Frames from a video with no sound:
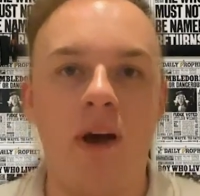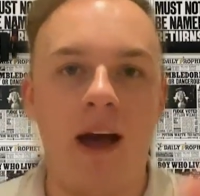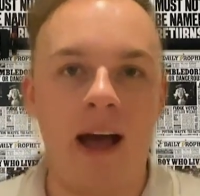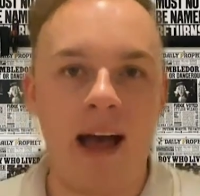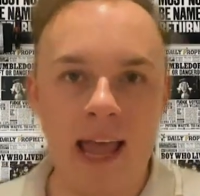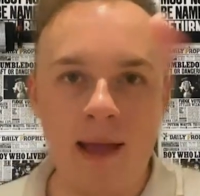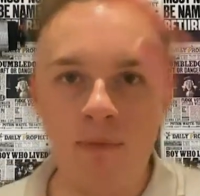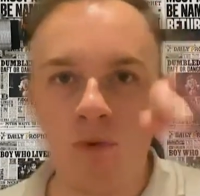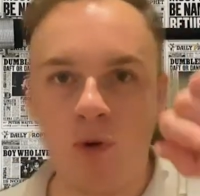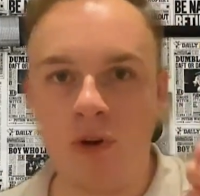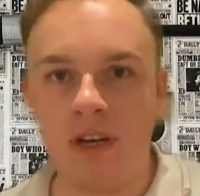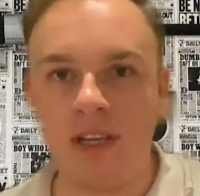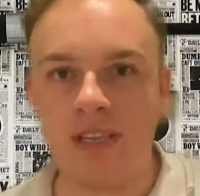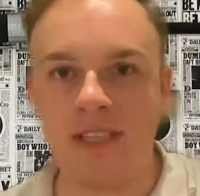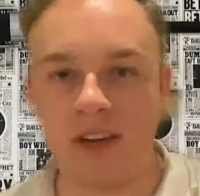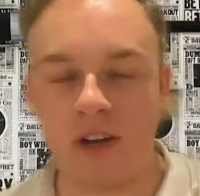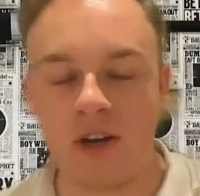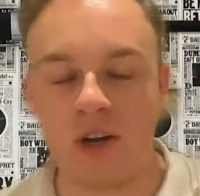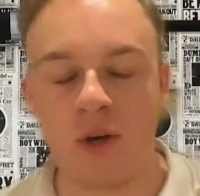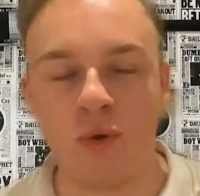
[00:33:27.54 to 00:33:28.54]
I am going to
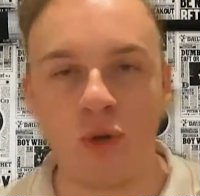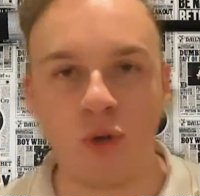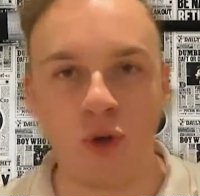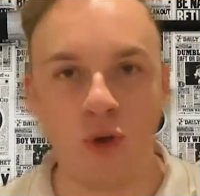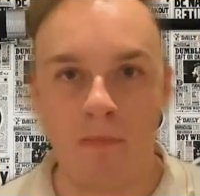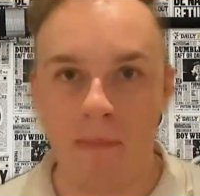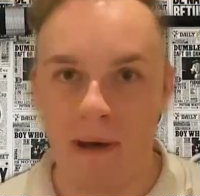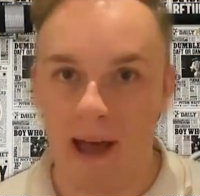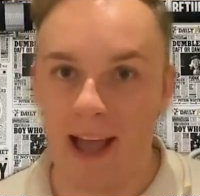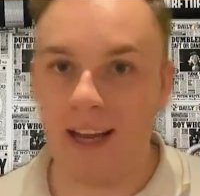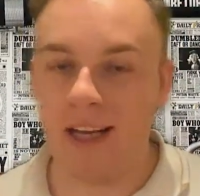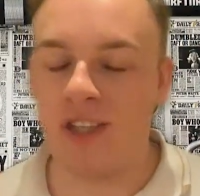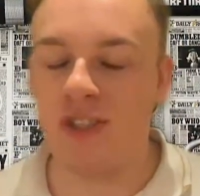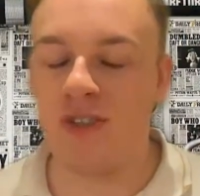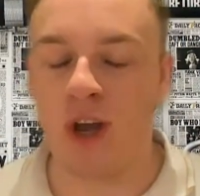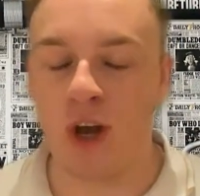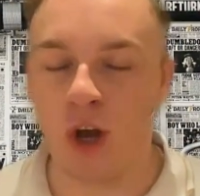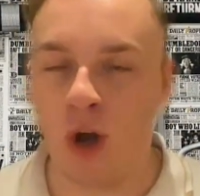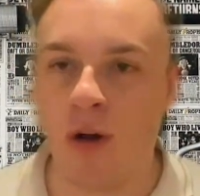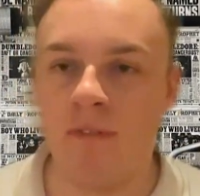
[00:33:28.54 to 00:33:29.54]
circle you back
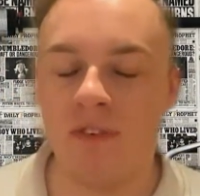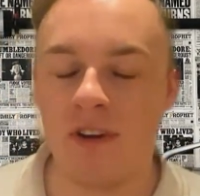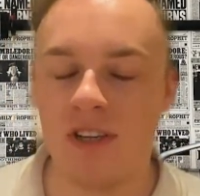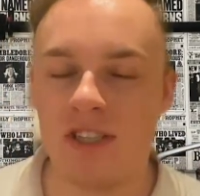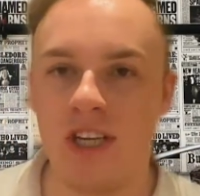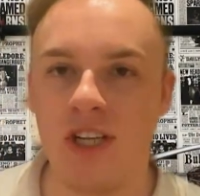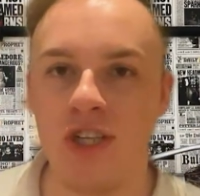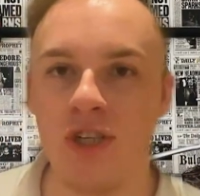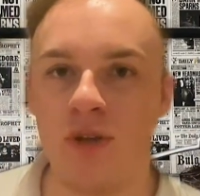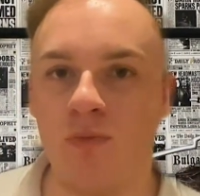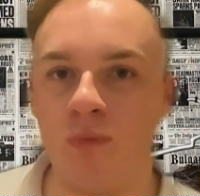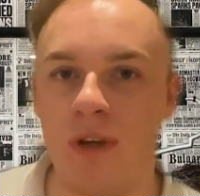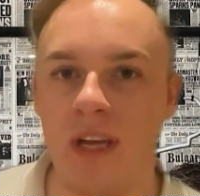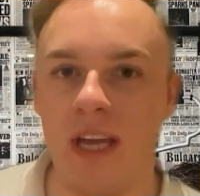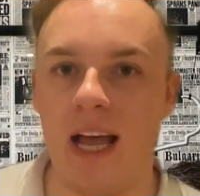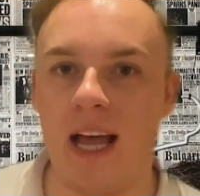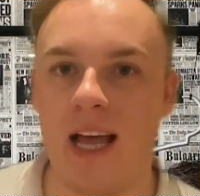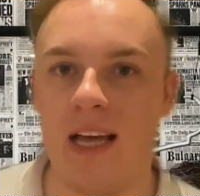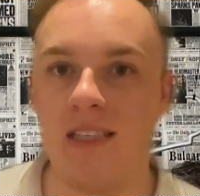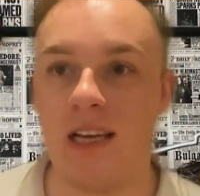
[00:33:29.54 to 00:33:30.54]
to a conversation we
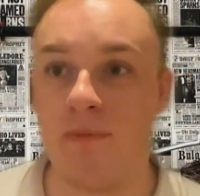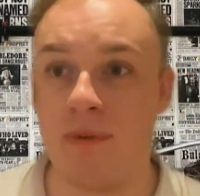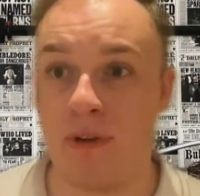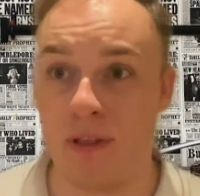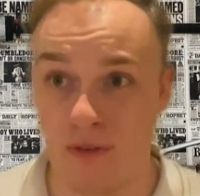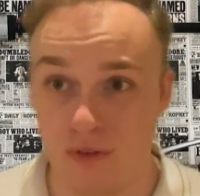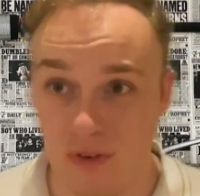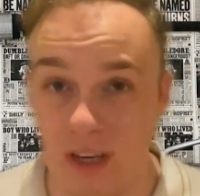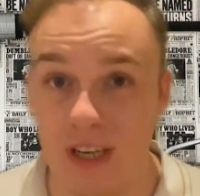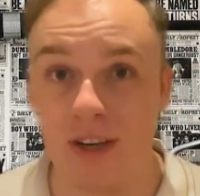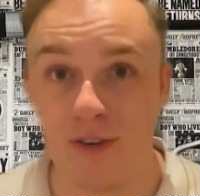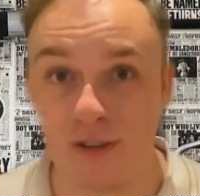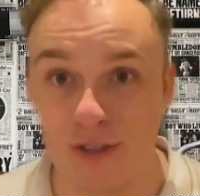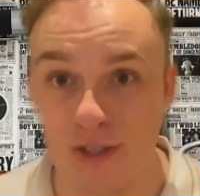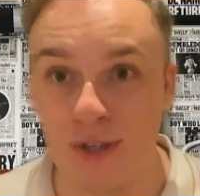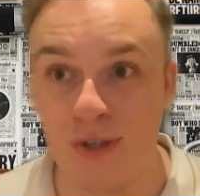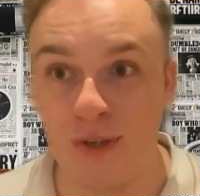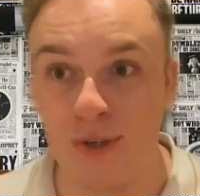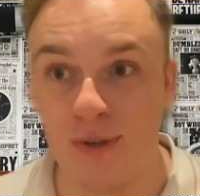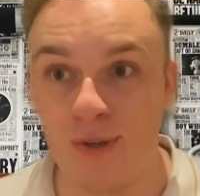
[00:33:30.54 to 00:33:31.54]
had about 3 years
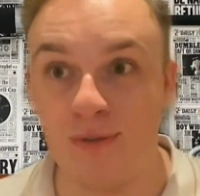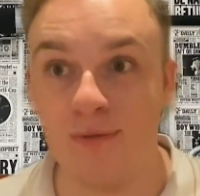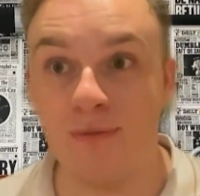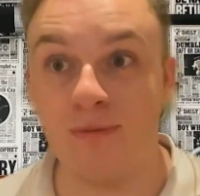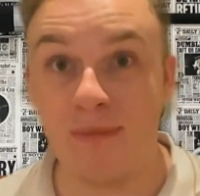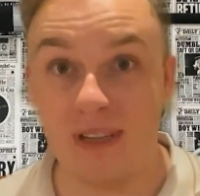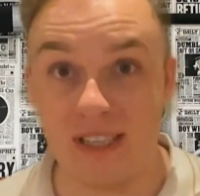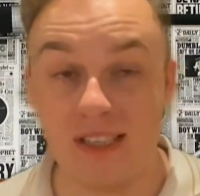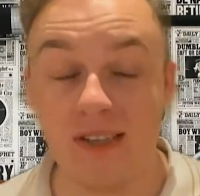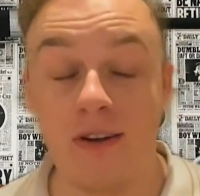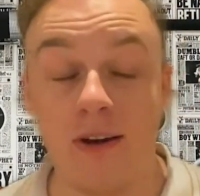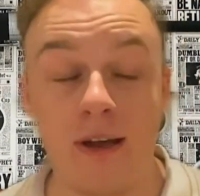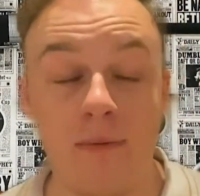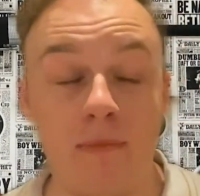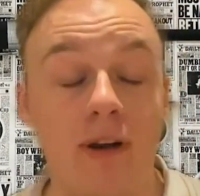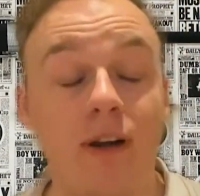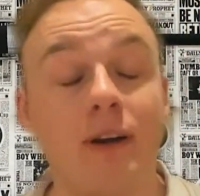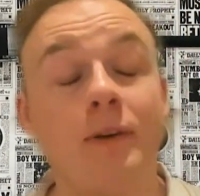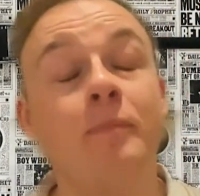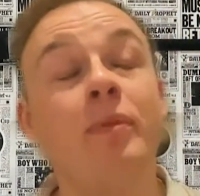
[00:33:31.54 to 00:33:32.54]
ago, Mr.
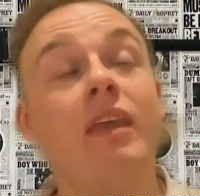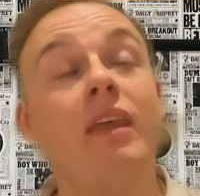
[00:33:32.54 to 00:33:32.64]
Hibbert.